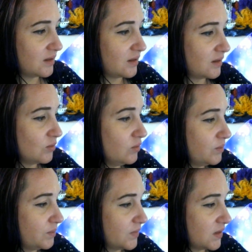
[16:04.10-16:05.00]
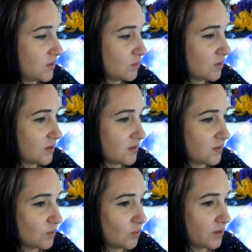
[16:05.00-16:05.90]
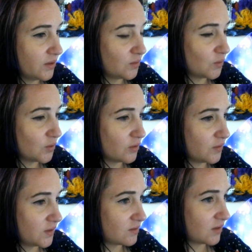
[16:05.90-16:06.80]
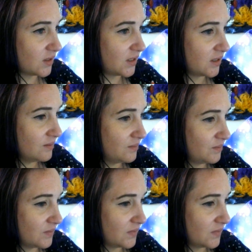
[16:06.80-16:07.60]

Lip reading: and there's all these wonderful coffees right here.